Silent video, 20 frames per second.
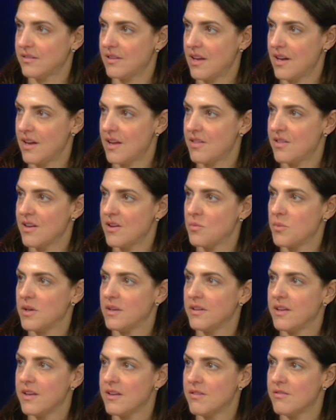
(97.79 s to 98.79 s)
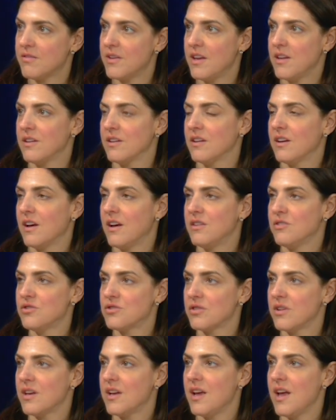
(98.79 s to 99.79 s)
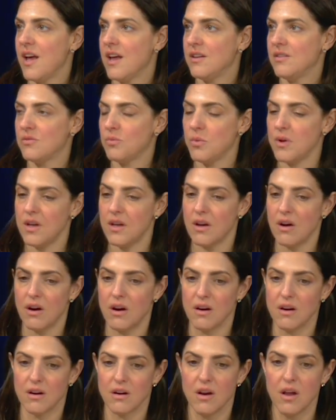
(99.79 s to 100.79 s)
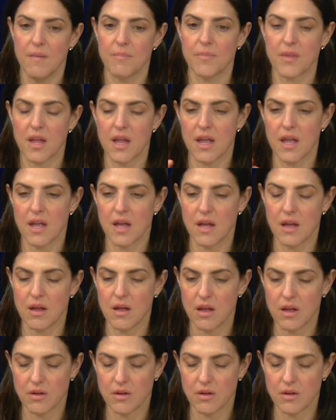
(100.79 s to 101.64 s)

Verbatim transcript: And I think we live in a country and we are eh,